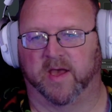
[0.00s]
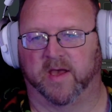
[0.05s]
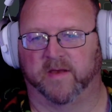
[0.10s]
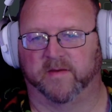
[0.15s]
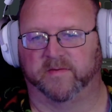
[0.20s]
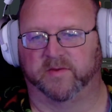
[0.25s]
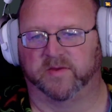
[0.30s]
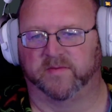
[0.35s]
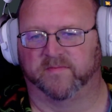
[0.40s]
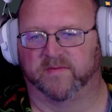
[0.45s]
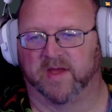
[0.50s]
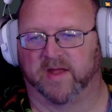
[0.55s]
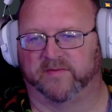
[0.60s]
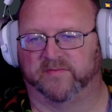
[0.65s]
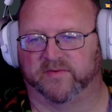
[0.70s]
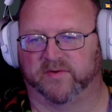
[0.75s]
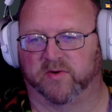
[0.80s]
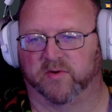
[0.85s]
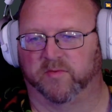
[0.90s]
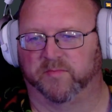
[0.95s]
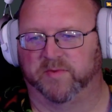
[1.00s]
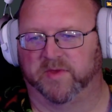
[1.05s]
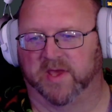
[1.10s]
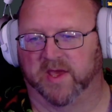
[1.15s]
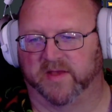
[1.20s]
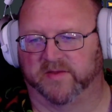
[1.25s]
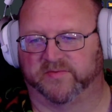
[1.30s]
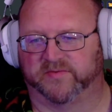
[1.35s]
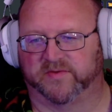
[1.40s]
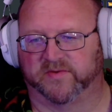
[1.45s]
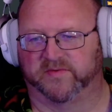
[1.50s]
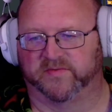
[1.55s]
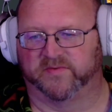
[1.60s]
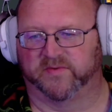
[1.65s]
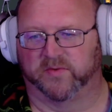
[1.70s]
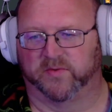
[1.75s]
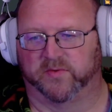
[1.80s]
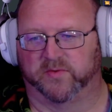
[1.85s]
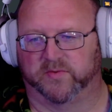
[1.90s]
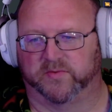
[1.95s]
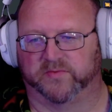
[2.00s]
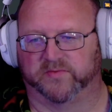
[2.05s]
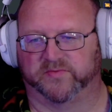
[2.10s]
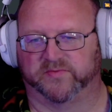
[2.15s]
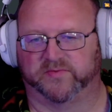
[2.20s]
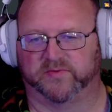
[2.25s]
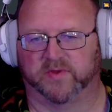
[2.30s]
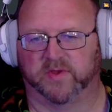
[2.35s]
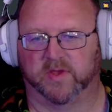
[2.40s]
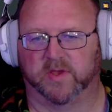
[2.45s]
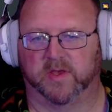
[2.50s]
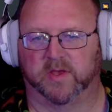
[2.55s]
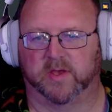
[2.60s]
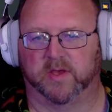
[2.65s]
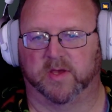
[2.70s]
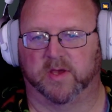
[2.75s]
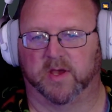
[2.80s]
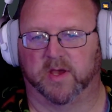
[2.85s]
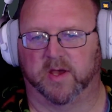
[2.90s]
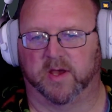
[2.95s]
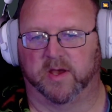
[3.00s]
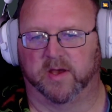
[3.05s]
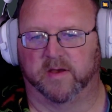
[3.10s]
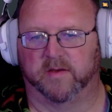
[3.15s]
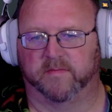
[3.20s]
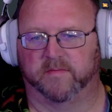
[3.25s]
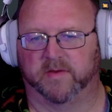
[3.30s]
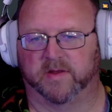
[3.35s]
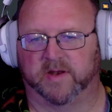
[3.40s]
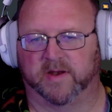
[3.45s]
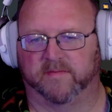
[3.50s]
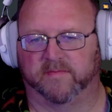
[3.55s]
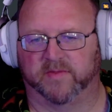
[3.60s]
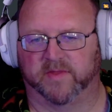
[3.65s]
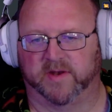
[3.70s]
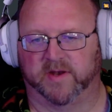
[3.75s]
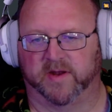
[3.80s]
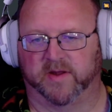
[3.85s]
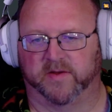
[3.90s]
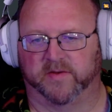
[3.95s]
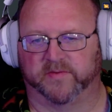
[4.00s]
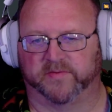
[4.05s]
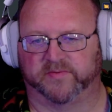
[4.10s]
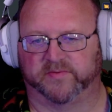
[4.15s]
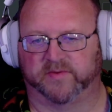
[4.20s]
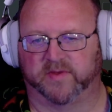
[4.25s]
You've got your OBS controls and everything else.